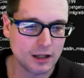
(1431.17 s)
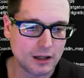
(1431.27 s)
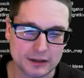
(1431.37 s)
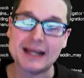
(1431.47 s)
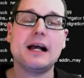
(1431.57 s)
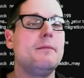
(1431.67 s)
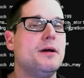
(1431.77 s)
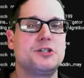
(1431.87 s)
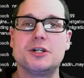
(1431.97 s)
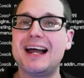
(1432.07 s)
like I
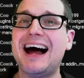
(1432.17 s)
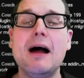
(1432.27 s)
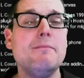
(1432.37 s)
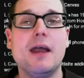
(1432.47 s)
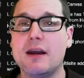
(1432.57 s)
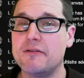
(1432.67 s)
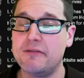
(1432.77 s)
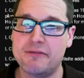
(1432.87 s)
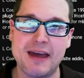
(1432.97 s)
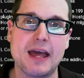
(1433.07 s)
mentioned, I'm not a
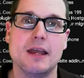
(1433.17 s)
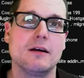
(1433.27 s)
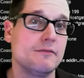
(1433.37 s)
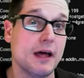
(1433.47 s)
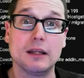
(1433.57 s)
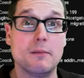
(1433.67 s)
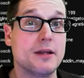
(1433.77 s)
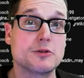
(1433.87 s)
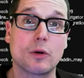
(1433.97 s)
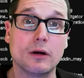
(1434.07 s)
fan of
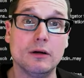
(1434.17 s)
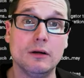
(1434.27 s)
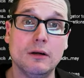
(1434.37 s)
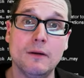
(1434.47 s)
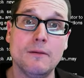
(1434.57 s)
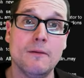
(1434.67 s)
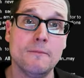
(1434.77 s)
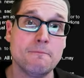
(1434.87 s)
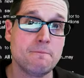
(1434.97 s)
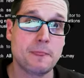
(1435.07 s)
Elementor.
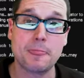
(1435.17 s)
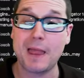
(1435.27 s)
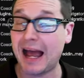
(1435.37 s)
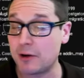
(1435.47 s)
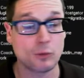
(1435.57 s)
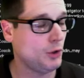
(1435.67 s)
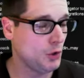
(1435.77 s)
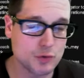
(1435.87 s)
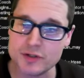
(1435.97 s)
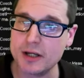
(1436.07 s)
I don't
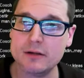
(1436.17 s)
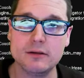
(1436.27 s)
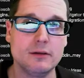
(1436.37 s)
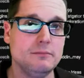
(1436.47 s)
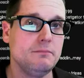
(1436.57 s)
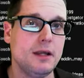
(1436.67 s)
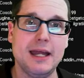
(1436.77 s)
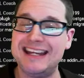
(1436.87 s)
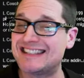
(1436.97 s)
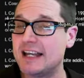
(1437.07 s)
use it.
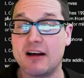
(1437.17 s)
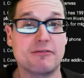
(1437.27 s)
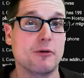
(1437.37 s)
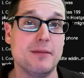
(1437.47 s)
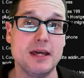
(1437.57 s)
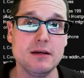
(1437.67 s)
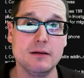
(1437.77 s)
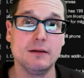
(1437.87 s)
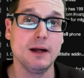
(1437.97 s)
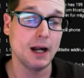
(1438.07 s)
It's not for me,
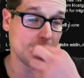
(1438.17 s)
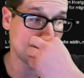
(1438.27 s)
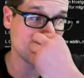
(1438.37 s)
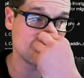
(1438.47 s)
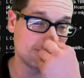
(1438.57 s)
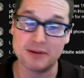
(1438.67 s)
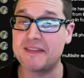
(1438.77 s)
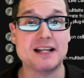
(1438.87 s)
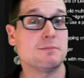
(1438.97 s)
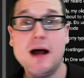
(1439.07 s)
but
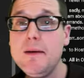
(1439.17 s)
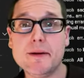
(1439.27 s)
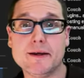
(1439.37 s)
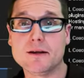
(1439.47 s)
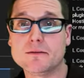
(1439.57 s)
that's my opinion,